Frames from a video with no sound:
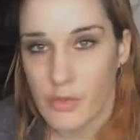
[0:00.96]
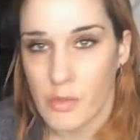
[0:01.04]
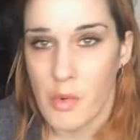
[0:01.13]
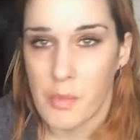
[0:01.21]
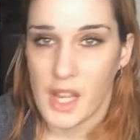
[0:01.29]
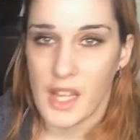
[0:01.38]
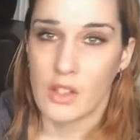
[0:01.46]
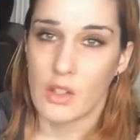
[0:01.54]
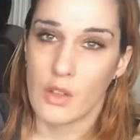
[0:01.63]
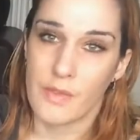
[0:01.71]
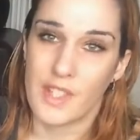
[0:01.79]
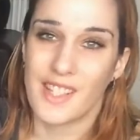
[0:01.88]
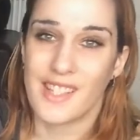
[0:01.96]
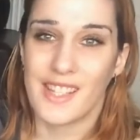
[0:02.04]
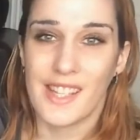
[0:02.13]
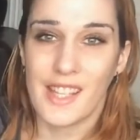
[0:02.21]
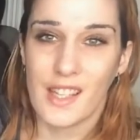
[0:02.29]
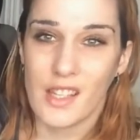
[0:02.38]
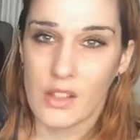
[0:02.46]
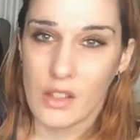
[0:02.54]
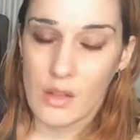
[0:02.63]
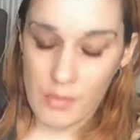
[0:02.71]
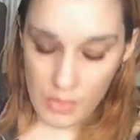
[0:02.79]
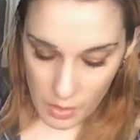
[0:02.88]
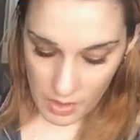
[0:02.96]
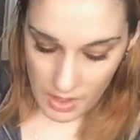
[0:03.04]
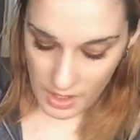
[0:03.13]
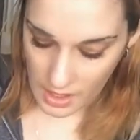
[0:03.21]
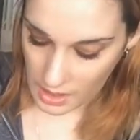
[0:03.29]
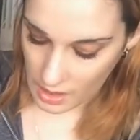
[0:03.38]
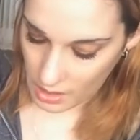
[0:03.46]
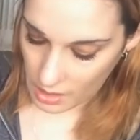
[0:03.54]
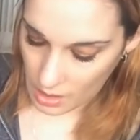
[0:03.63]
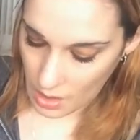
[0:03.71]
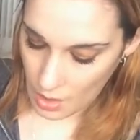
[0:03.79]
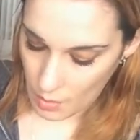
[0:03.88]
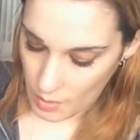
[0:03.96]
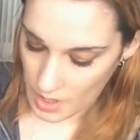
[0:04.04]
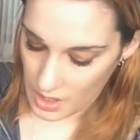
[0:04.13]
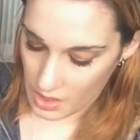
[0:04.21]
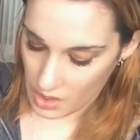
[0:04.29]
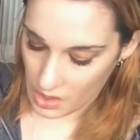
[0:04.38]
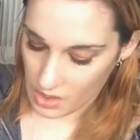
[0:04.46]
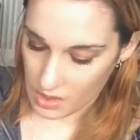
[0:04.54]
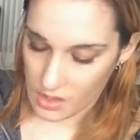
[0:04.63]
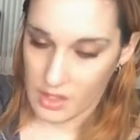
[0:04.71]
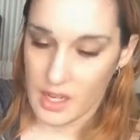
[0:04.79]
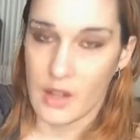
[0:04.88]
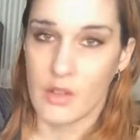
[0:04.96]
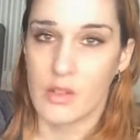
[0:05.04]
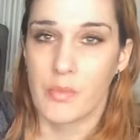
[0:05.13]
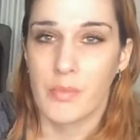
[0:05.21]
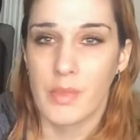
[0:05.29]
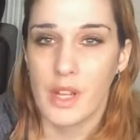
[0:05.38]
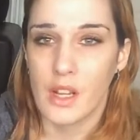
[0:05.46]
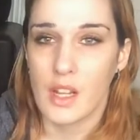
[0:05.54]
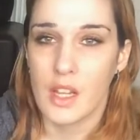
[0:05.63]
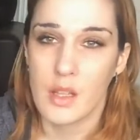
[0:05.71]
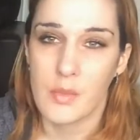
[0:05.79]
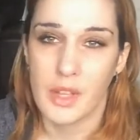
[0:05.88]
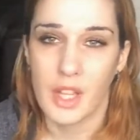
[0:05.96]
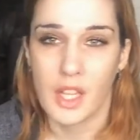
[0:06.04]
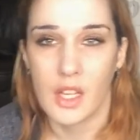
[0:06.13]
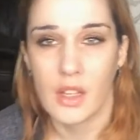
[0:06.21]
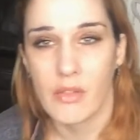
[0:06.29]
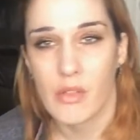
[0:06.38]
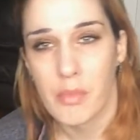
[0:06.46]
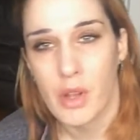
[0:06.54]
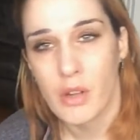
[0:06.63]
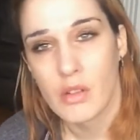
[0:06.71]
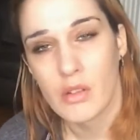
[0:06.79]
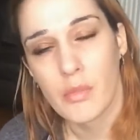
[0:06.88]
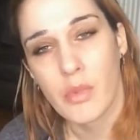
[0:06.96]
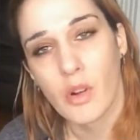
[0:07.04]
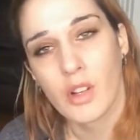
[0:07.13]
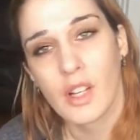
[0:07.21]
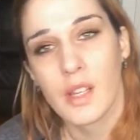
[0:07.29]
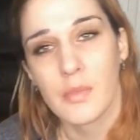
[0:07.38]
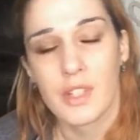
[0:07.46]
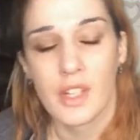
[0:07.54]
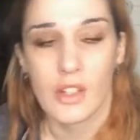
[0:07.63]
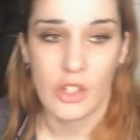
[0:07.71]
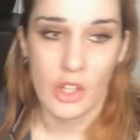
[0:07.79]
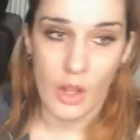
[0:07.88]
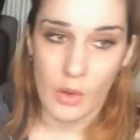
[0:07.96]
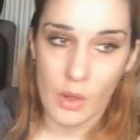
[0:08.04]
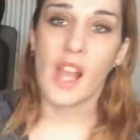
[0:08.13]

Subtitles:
from a place of diseased immunity, which sounds a bit like the beginning of a post-apocalyptic show.